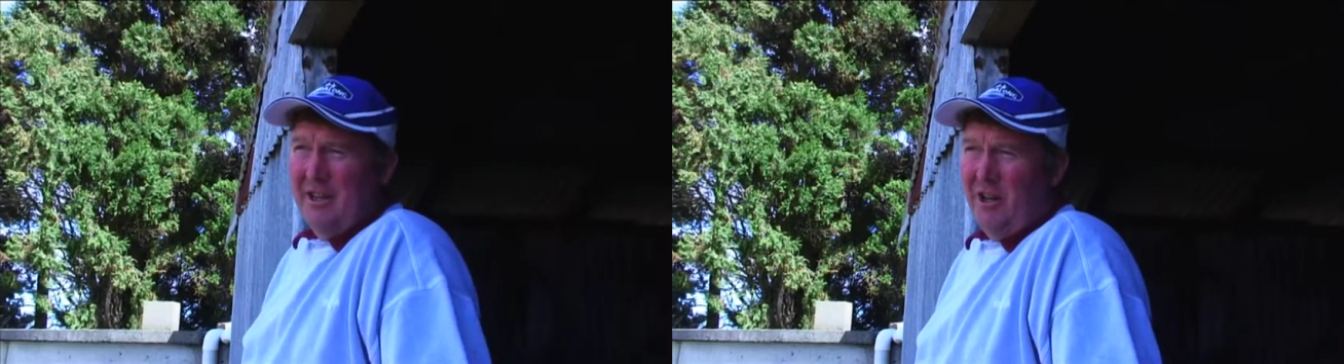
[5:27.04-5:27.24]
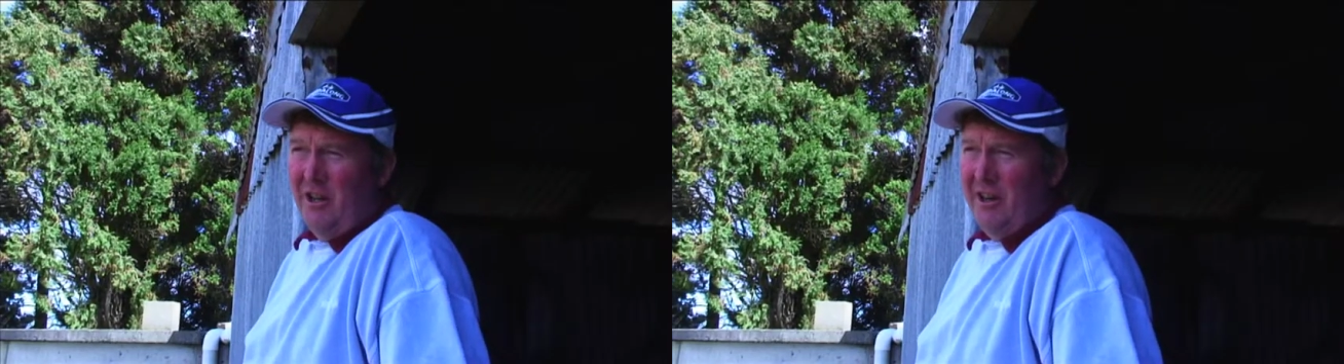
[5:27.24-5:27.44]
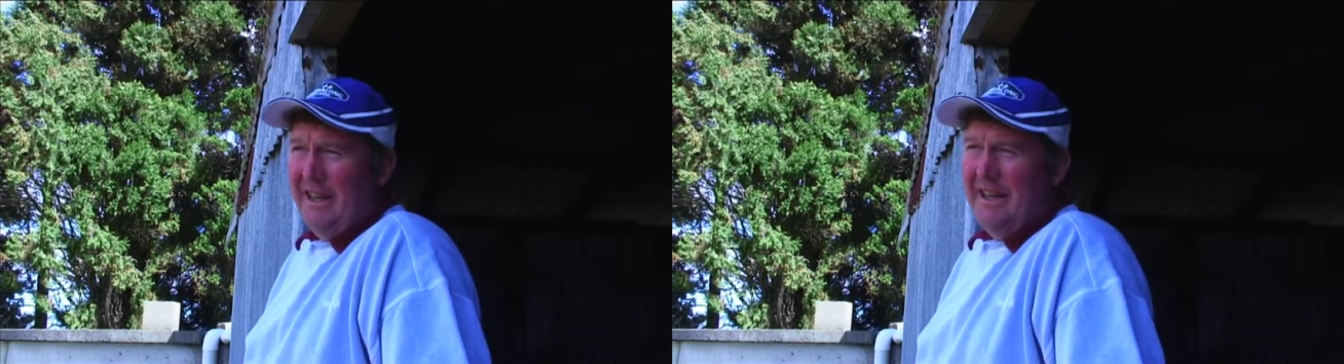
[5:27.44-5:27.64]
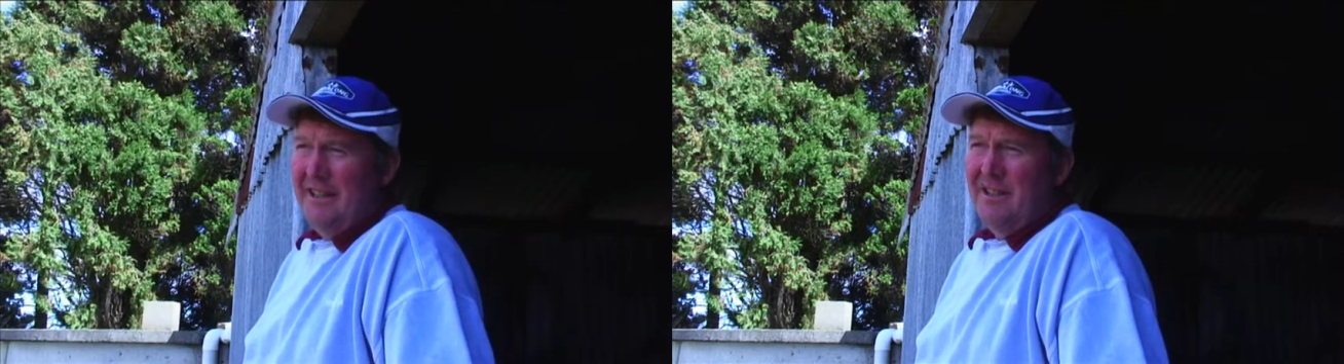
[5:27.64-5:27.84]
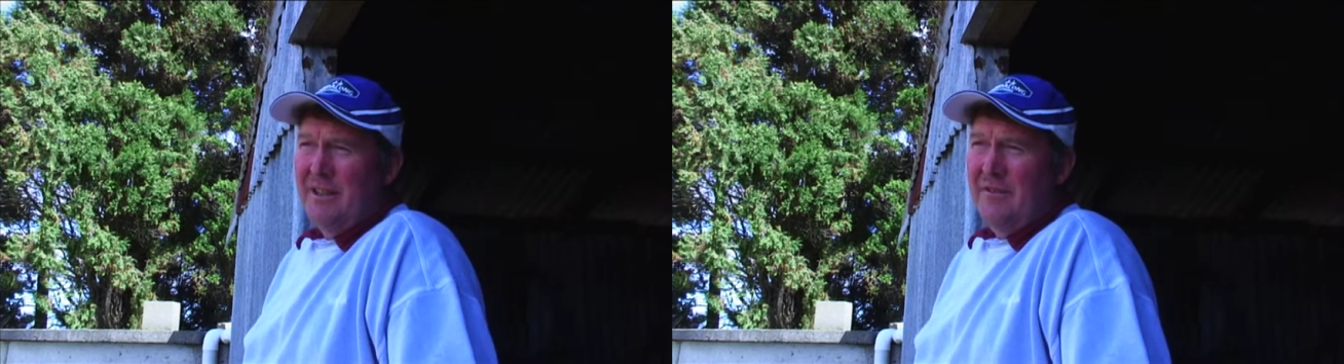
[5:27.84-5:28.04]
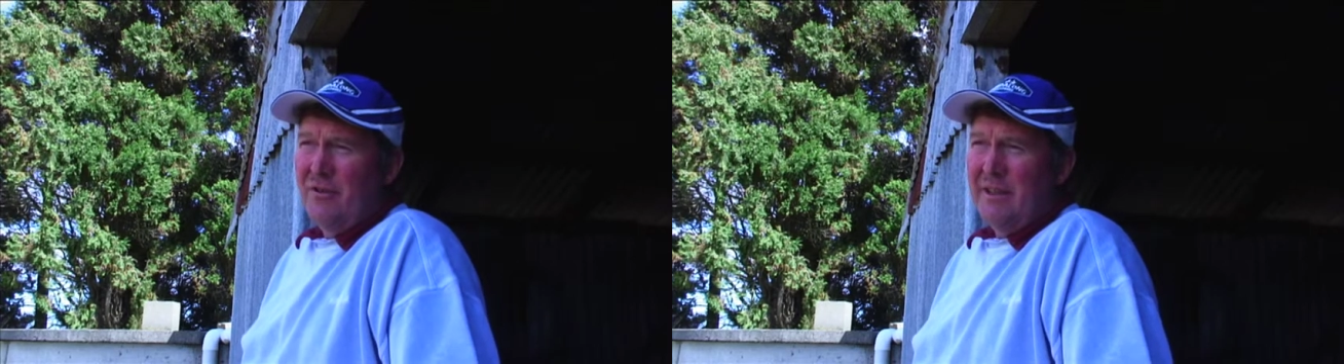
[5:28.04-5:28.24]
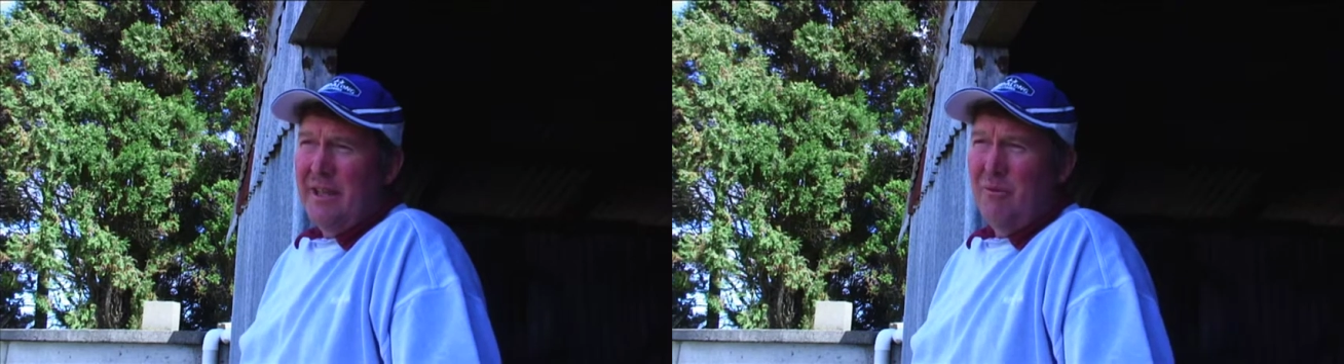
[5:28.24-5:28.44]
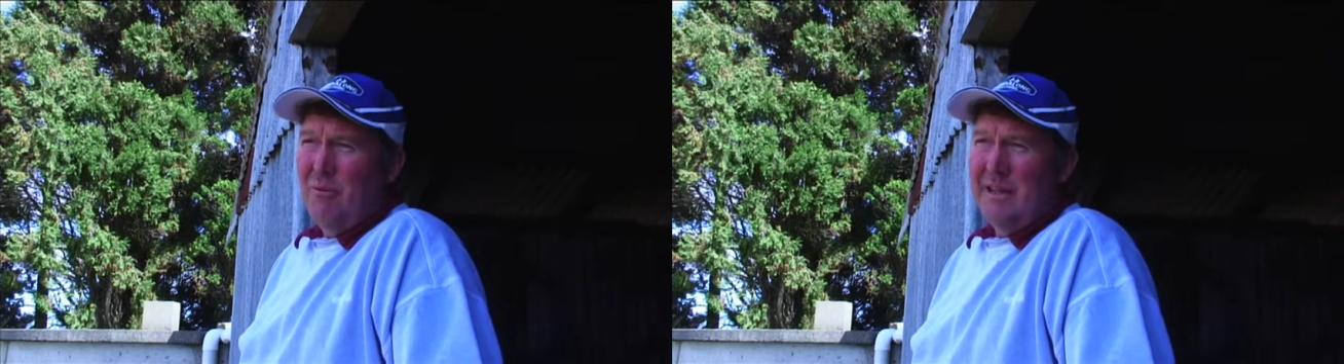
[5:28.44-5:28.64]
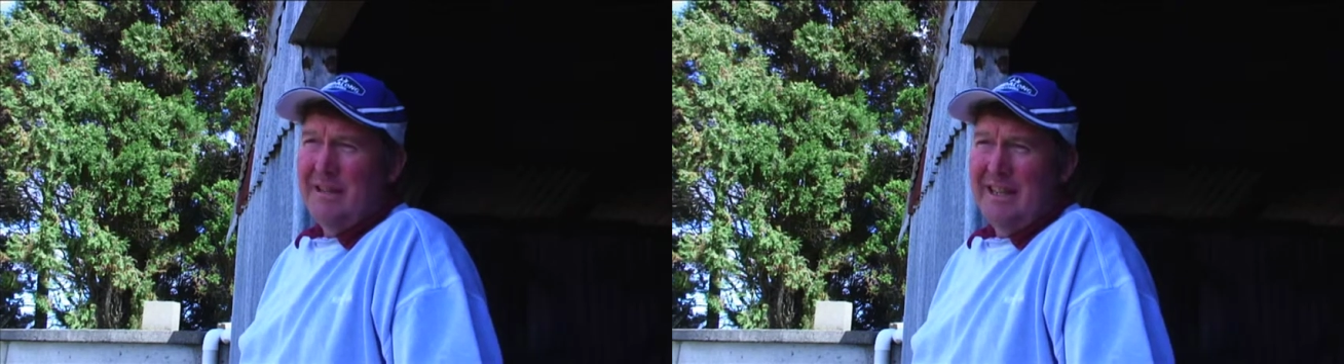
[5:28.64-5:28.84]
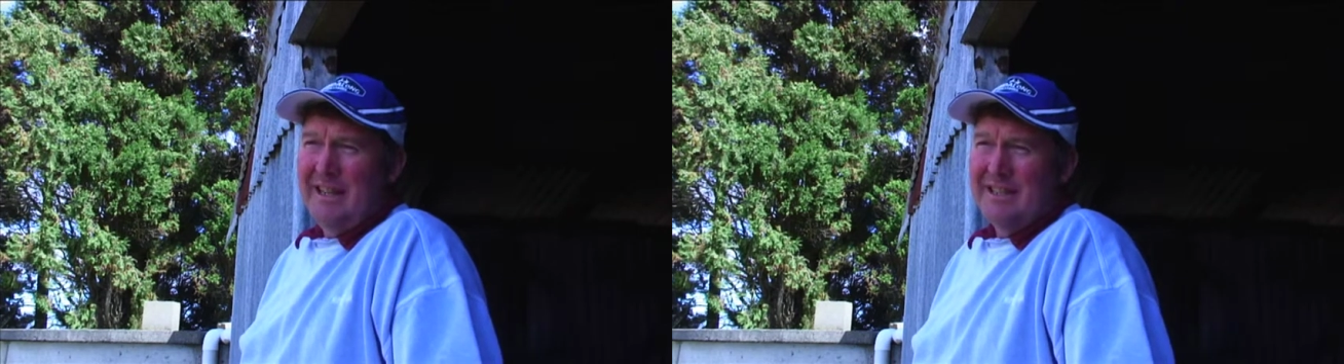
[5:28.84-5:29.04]
I leveled out
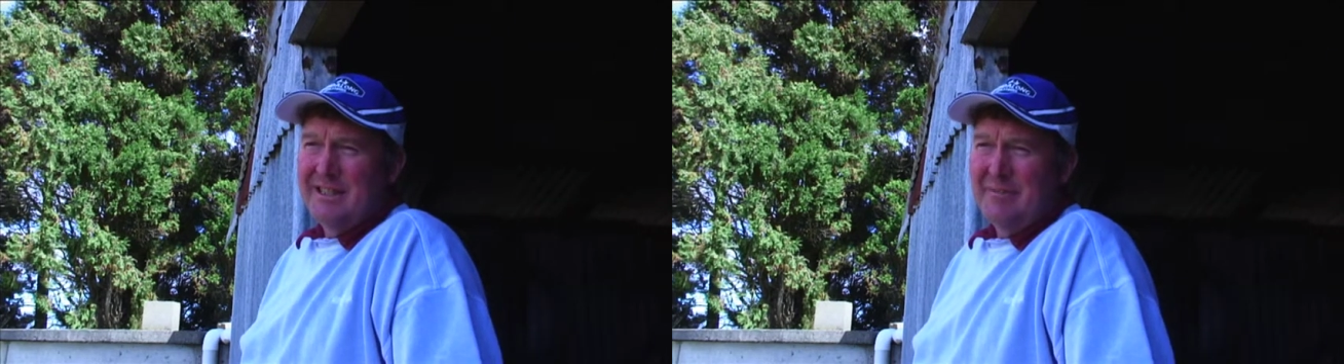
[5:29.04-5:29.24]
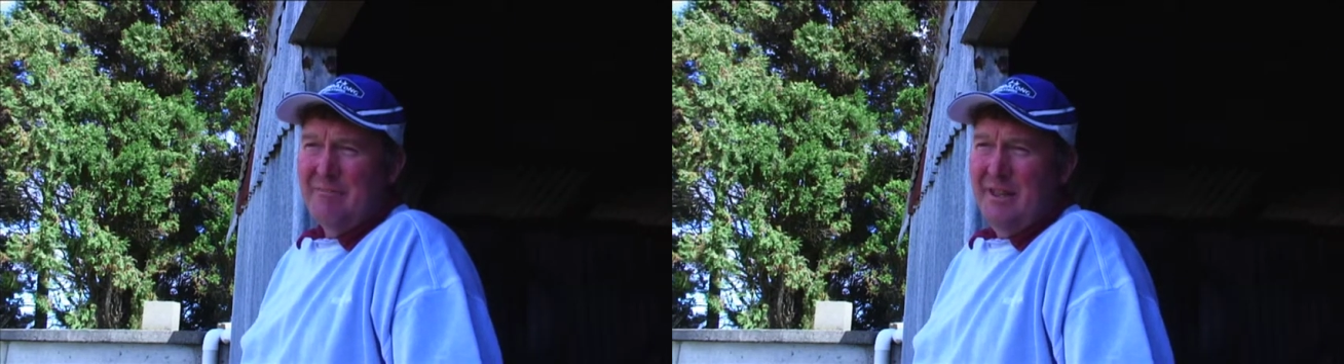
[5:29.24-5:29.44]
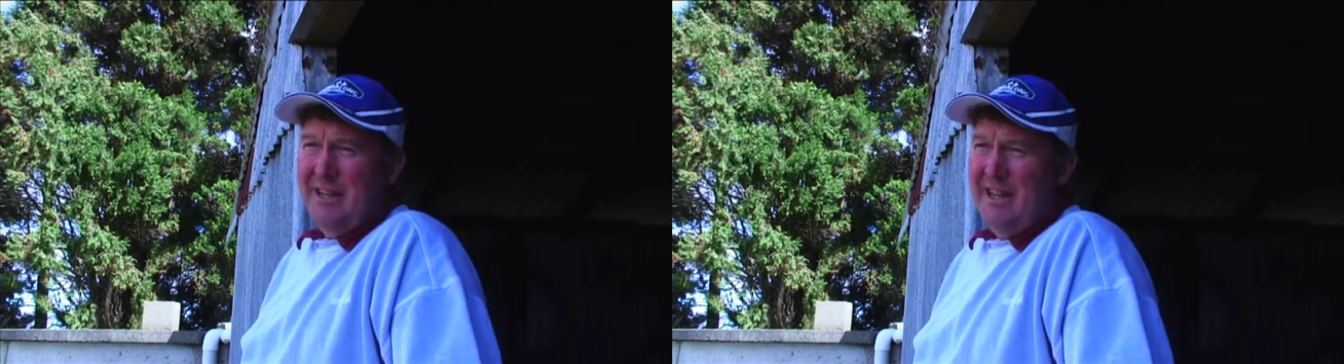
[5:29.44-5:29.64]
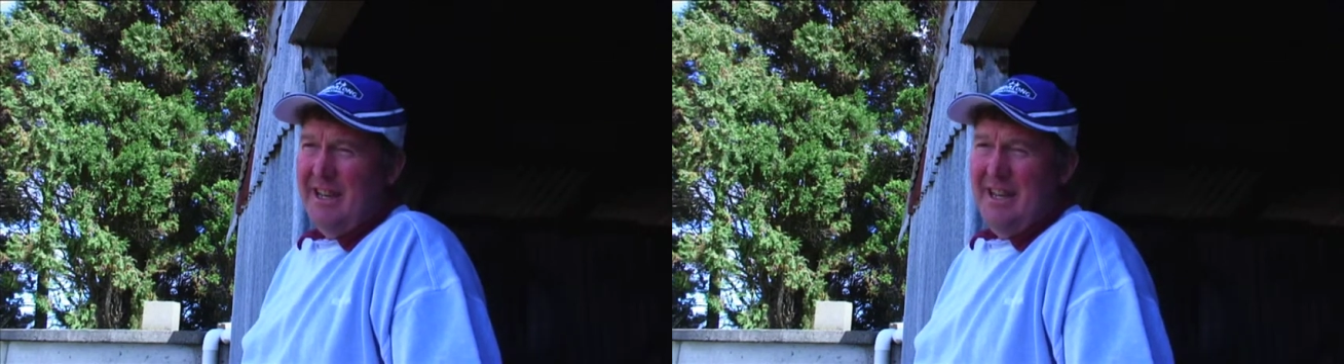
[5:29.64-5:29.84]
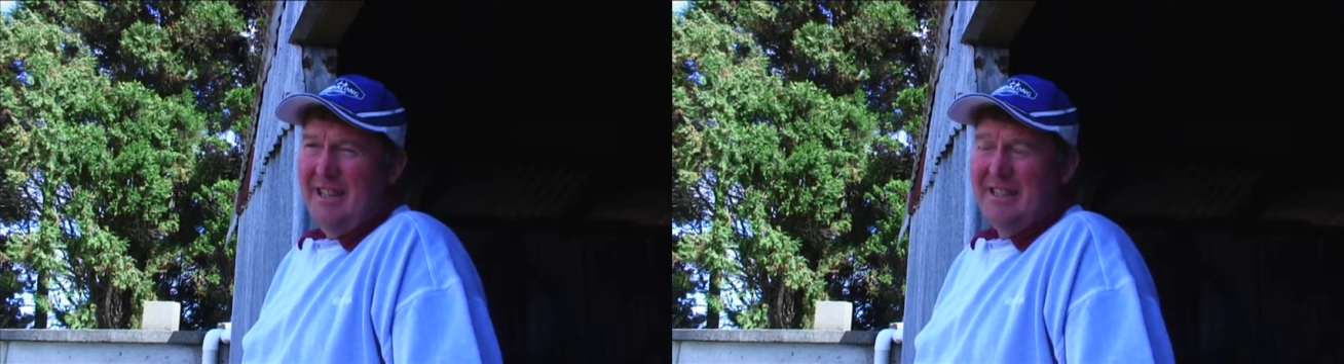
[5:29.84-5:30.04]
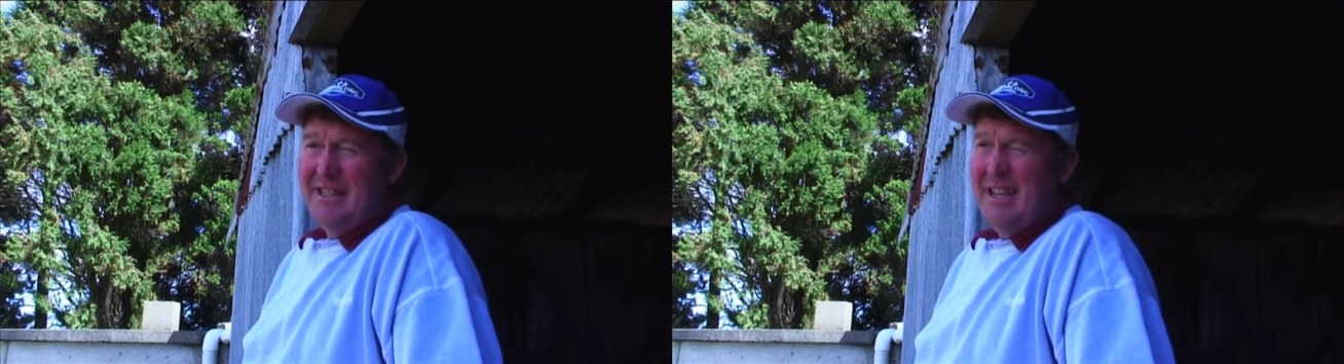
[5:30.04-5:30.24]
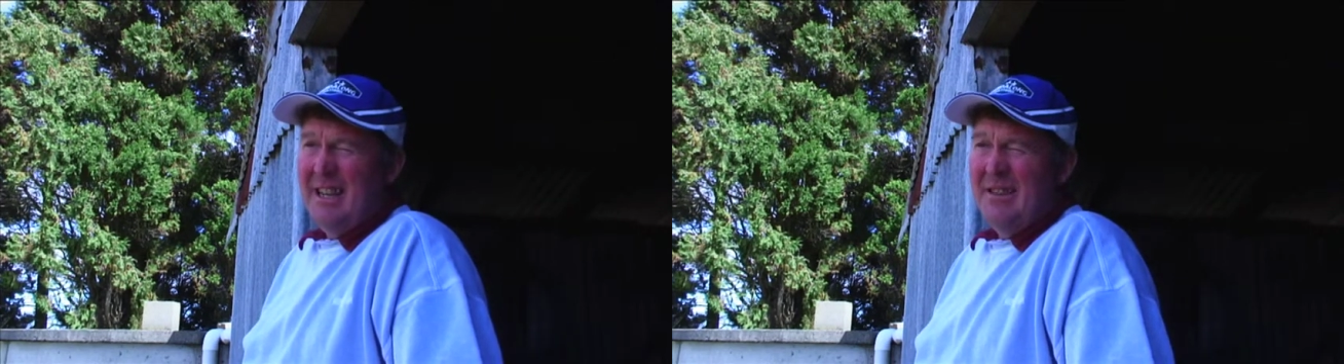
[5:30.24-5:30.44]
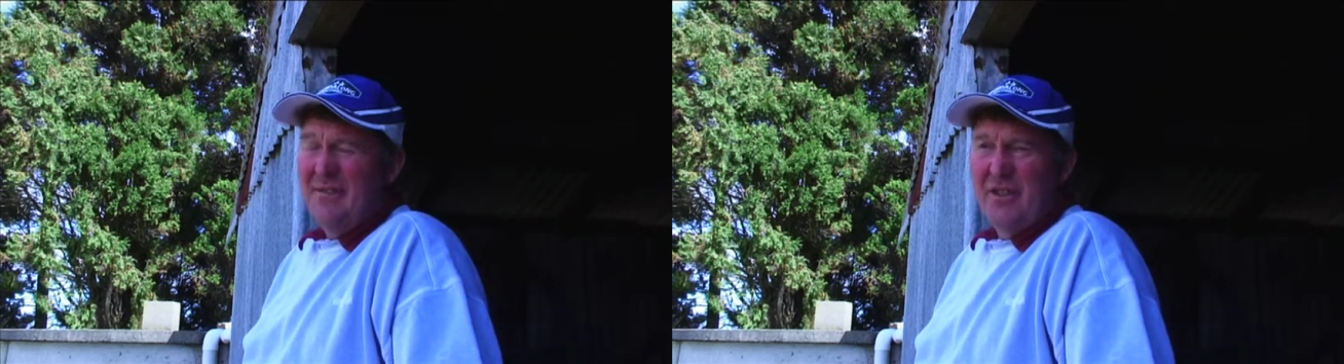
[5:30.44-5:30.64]
one landslip there 10,